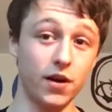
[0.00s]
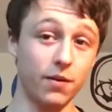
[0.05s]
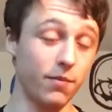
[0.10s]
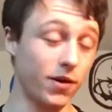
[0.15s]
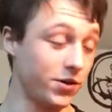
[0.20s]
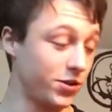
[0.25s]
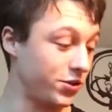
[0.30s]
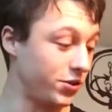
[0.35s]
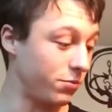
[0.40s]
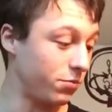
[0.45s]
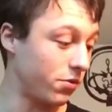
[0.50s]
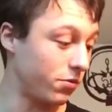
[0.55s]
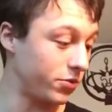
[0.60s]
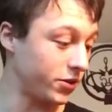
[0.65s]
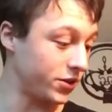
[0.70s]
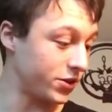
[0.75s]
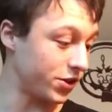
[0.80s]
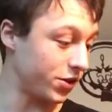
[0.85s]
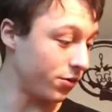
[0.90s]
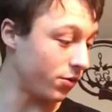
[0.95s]
I imagine you
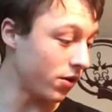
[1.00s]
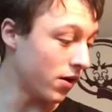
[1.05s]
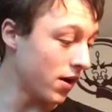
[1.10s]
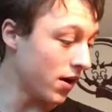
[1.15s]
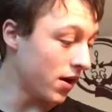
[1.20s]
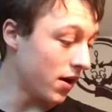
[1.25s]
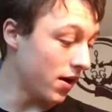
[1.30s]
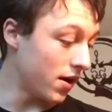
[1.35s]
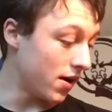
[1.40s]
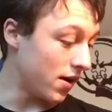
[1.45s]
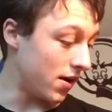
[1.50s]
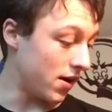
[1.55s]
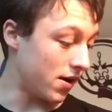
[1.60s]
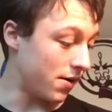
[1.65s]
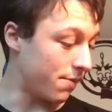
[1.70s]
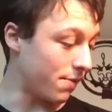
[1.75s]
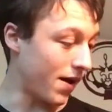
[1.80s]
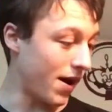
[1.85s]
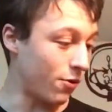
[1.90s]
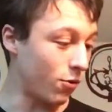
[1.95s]
probably do,
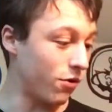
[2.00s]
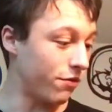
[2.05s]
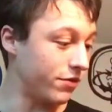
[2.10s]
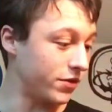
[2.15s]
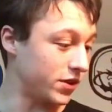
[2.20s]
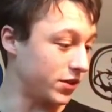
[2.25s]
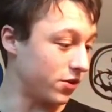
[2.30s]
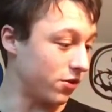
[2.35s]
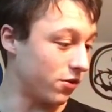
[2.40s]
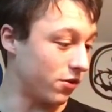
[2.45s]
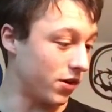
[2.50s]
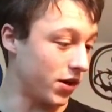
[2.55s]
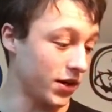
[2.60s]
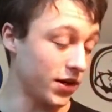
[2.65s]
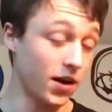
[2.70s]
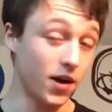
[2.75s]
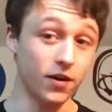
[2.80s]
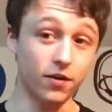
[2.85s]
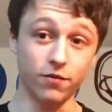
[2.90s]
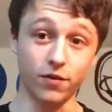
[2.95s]
Arrow Video are
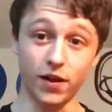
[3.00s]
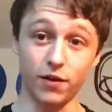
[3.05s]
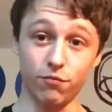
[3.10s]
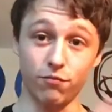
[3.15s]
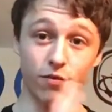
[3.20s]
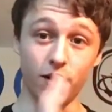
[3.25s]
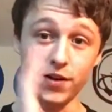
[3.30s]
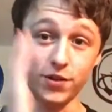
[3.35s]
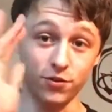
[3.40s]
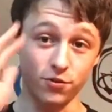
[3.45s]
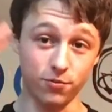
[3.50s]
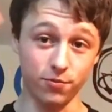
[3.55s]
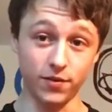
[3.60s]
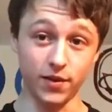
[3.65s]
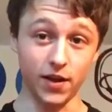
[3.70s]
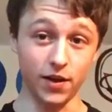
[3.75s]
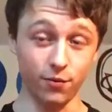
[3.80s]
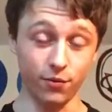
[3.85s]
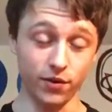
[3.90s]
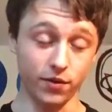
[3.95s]
kind of like right up
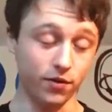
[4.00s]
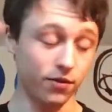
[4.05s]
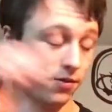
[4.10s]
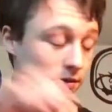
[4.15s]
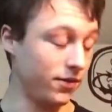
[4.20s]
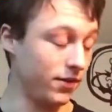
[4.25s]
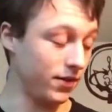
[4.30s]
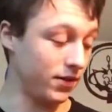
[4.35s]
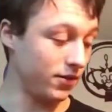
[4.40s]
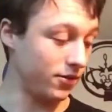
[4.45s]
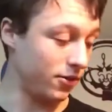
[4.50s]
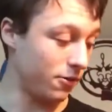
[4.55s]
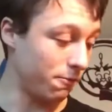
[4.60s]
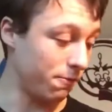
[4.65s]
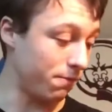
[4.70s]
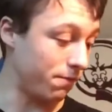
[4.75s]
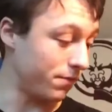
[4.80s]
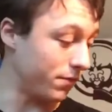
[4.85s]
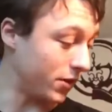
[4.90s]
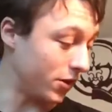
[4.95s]
there with the
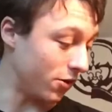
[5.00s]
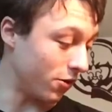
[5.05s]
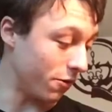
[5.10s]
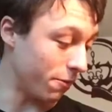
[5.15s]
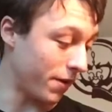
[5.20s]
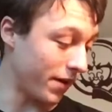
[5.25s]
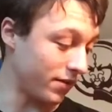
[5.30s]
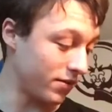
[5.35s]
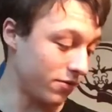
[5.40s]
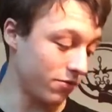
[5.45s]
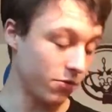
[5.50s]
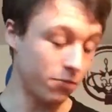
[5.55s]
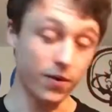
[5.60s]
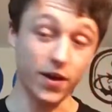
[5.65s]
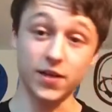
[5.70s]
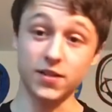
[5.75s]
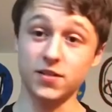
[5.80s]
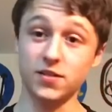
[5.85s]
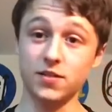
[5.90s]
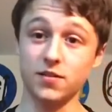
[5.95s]
best of the
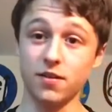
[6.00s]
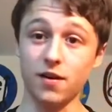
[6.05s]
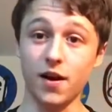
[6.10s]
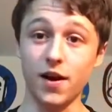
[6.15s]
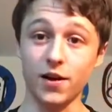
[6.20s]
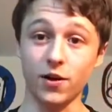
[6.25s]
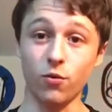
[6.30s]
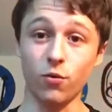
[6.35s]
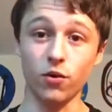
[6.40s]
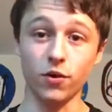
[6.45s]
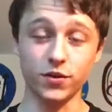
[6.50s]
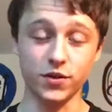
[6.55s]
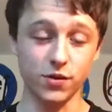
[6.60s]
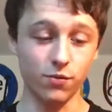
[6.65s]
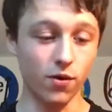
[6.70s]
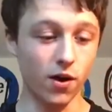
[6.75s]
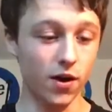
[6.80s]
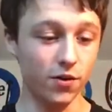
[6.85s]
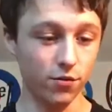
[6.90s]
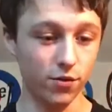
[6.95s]
best, high quality
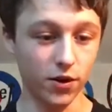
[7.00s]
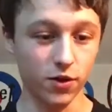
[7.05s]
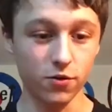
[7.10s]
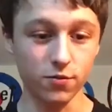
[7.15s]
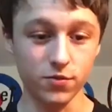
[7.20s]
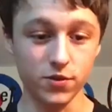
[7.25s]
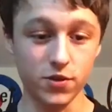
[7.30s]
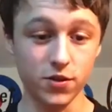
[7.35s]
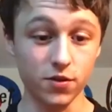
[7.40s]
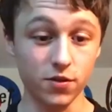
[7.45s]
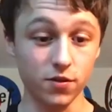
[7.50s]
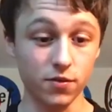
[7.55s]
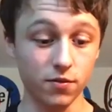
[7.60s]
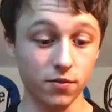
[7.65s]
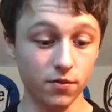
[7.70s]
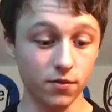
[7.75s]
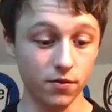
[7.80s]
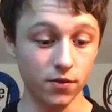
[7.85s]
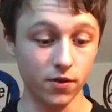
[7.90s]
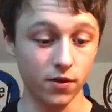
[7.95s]
wise, when it comes to
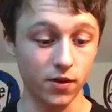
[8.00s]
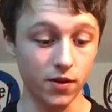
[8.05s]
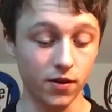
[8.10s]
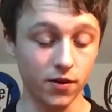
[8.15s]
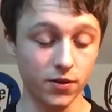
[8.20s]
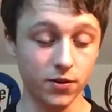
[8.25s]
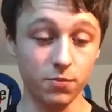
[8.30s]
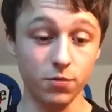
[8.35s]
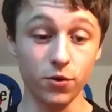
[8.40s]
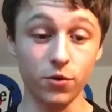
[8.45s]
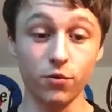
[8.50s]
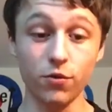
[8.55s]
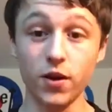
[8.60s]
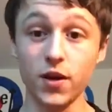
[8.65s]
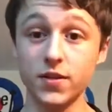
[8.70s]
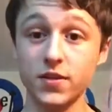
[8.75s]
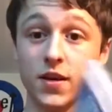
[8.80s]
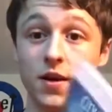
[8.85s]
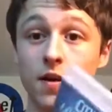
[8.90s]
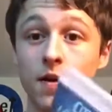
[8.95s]
Blu
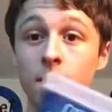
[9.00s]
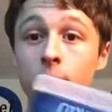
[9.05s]
Rays.